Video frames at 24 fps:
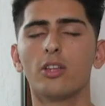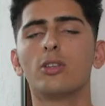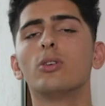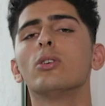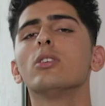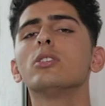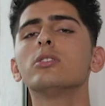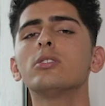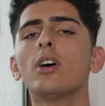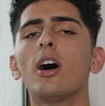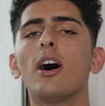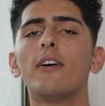
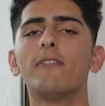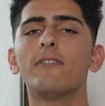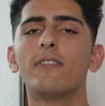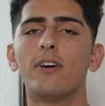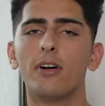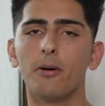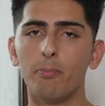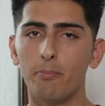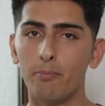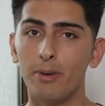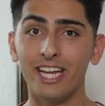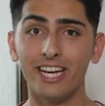You also
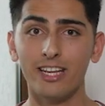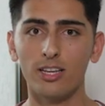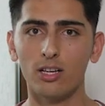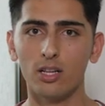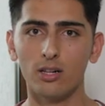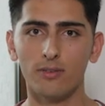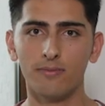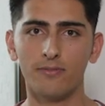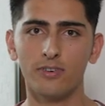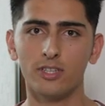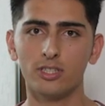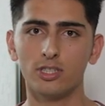have
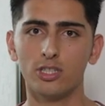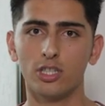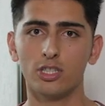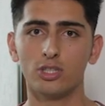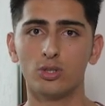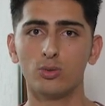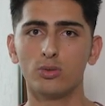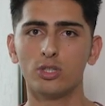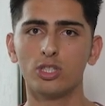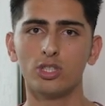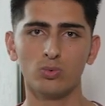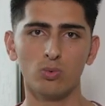medical
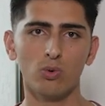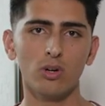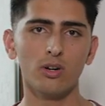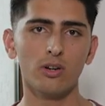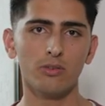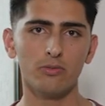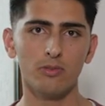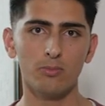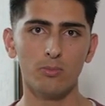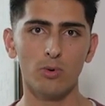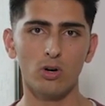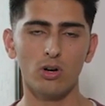physics, which is one
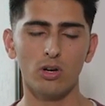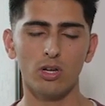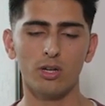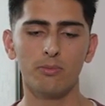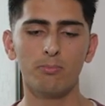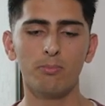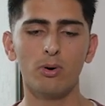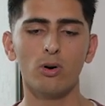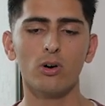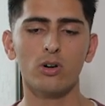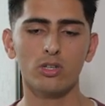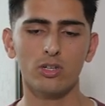of the more
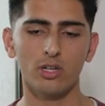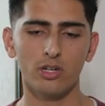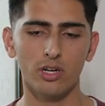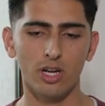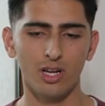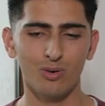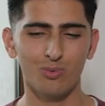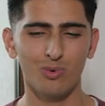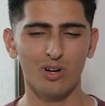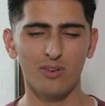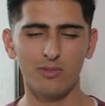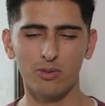important
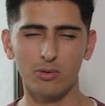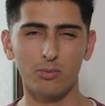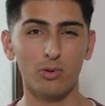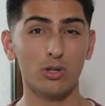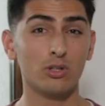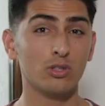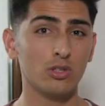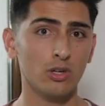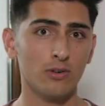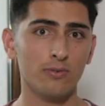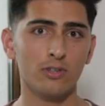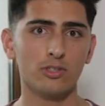and one of the
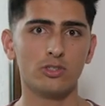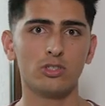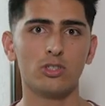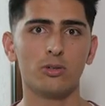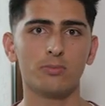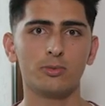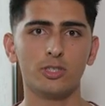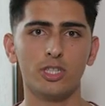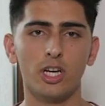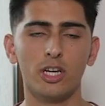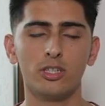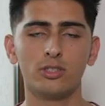more tougher
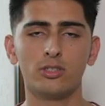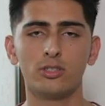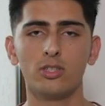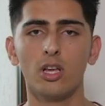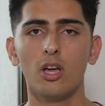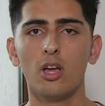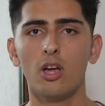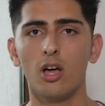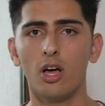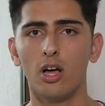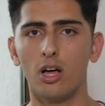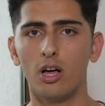subjects
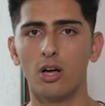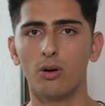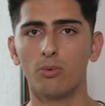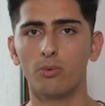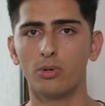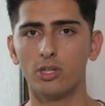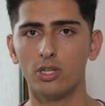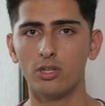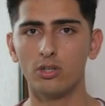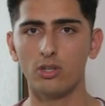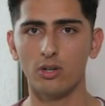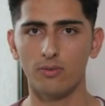
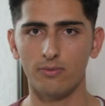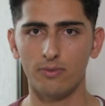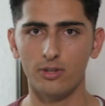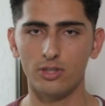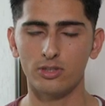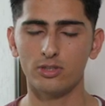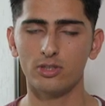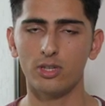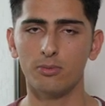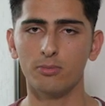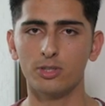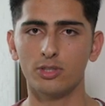within your
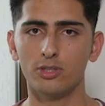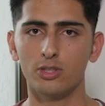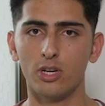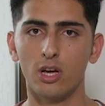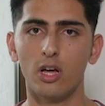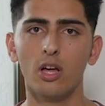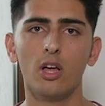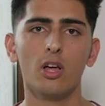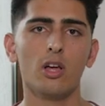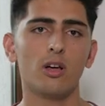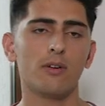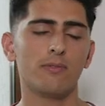first
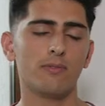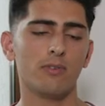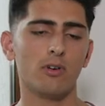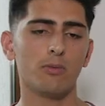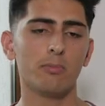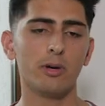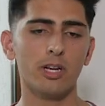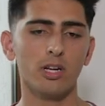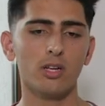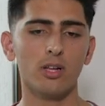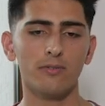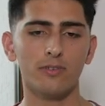semester. For
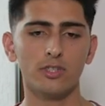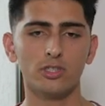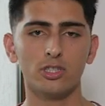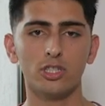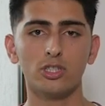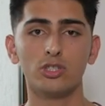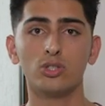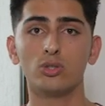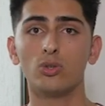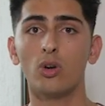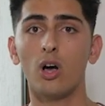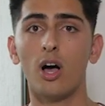medical
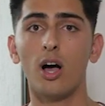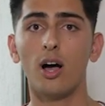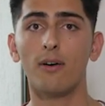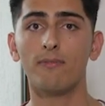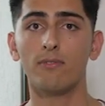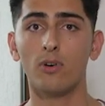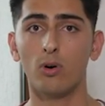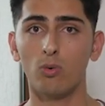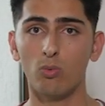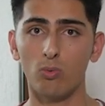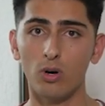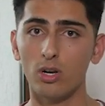physics, you
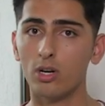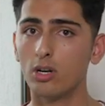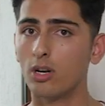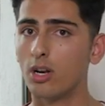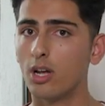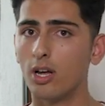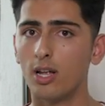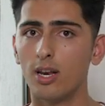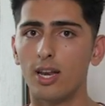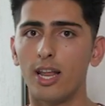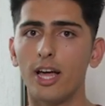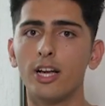have one
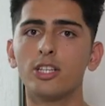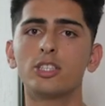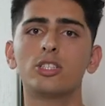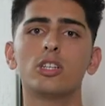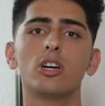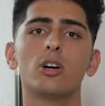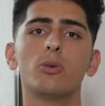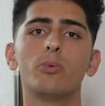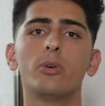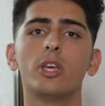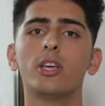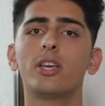
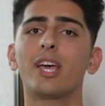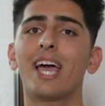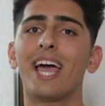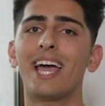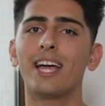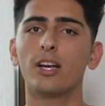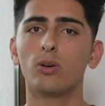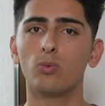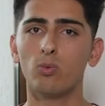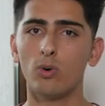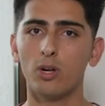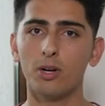lecture a week
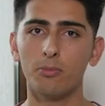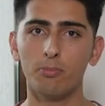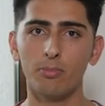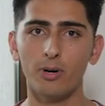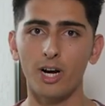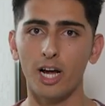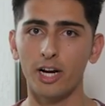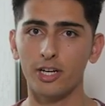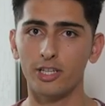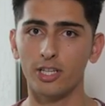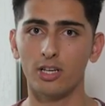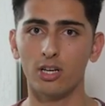and one
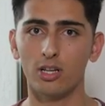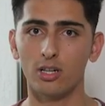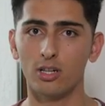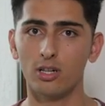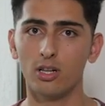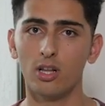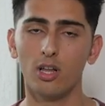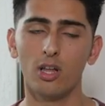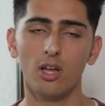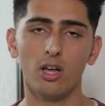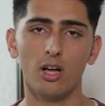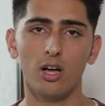
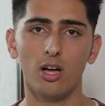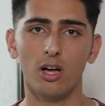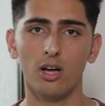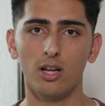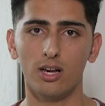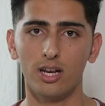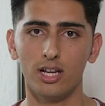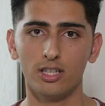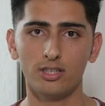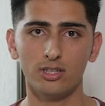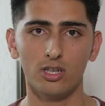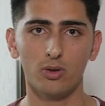practical
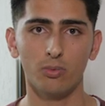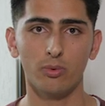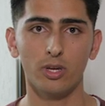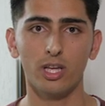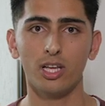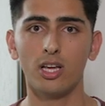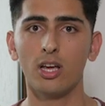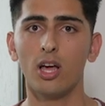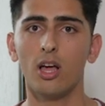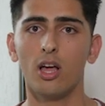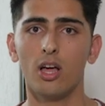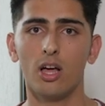lesson a
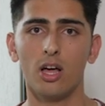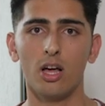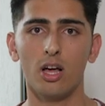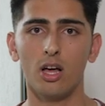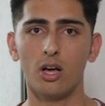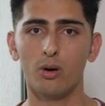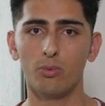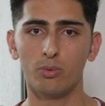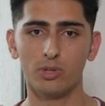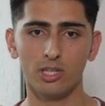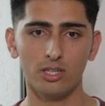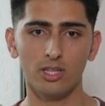week.
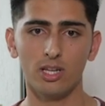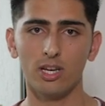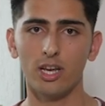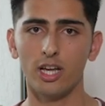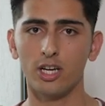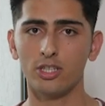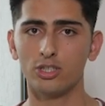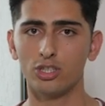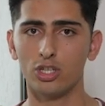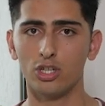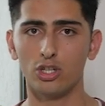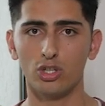Within the
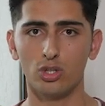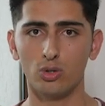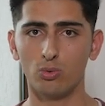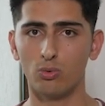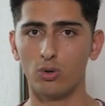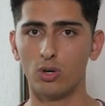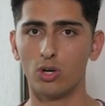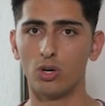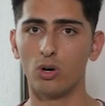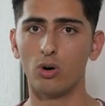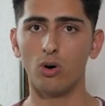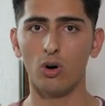lecture, you
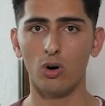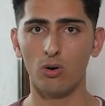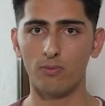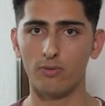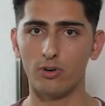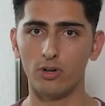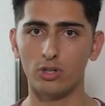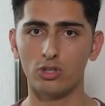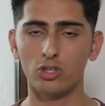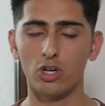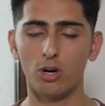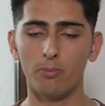will go
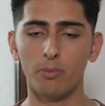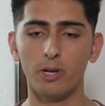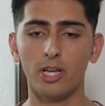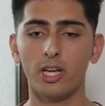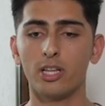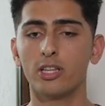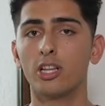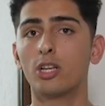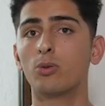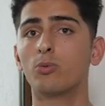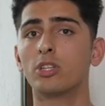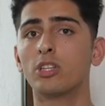over a topic,
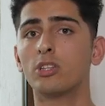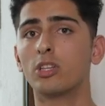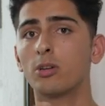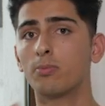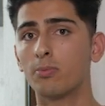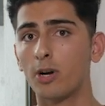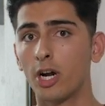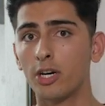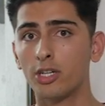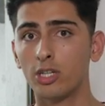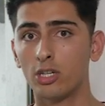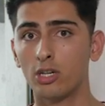and then within the
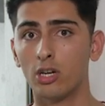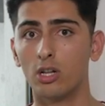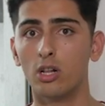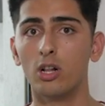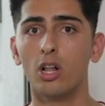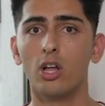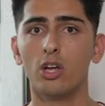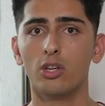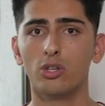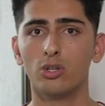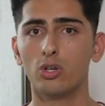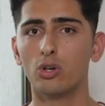practical,
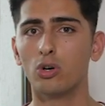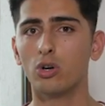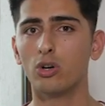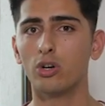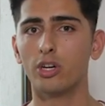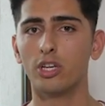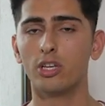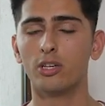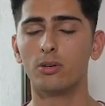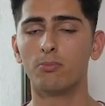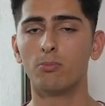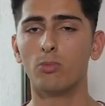you
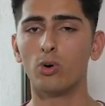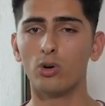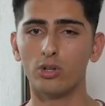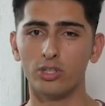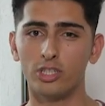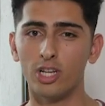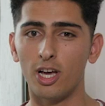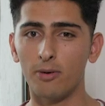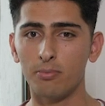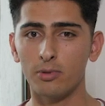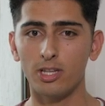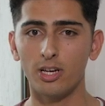go in more
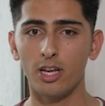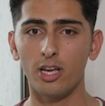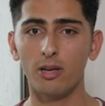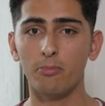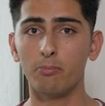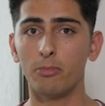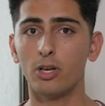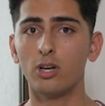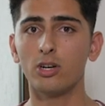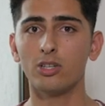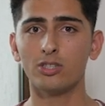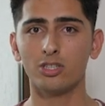depth in
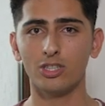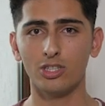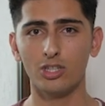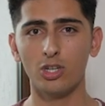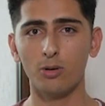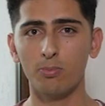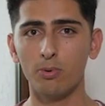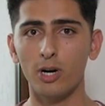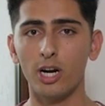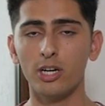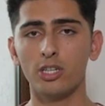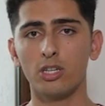it, because in
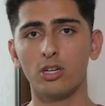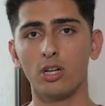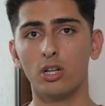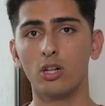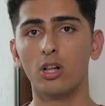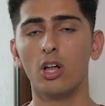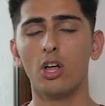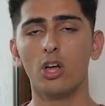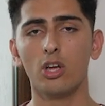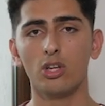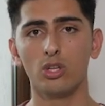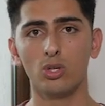your
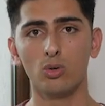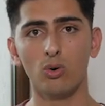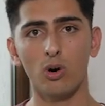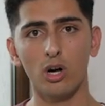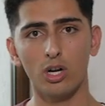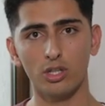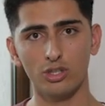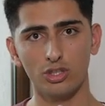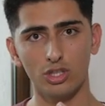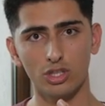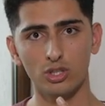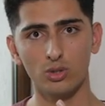practical, you
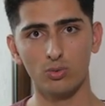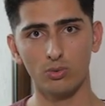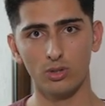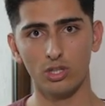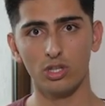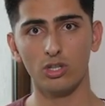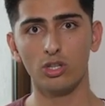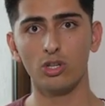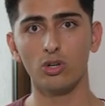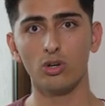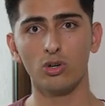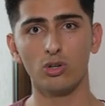are just
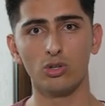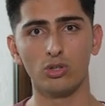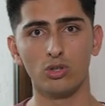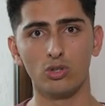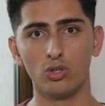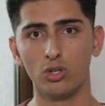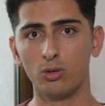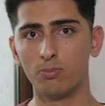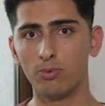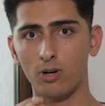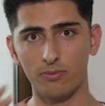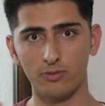within your own
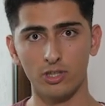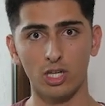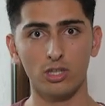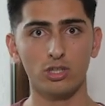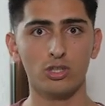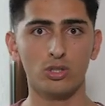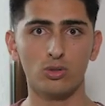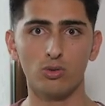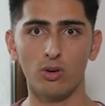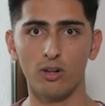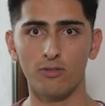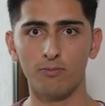group of 10
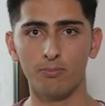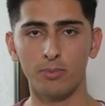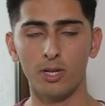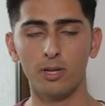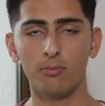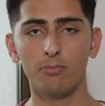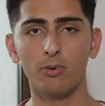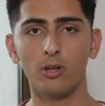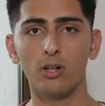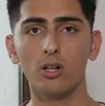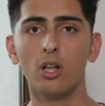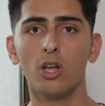to 12
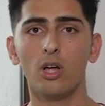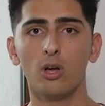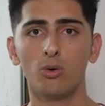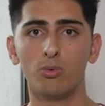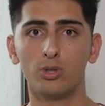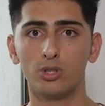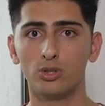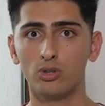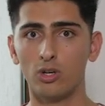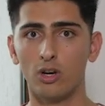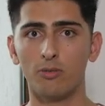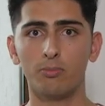people,
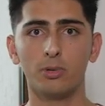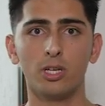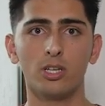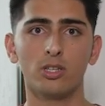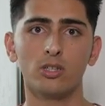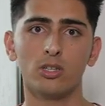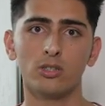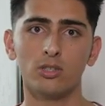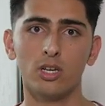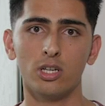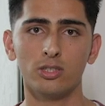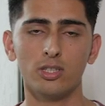which you have
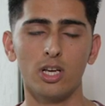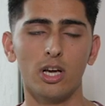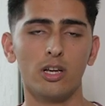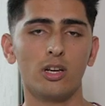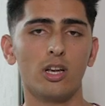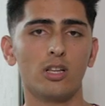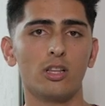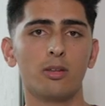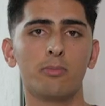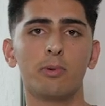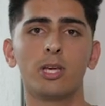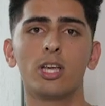been
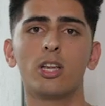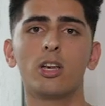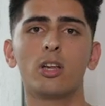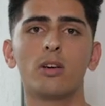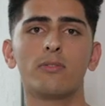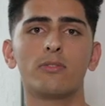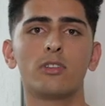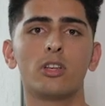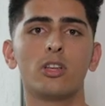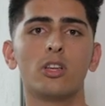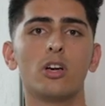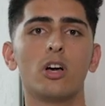assigned at the beginning
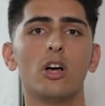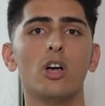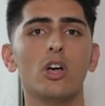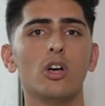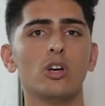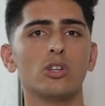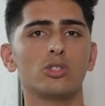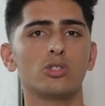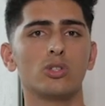of the year.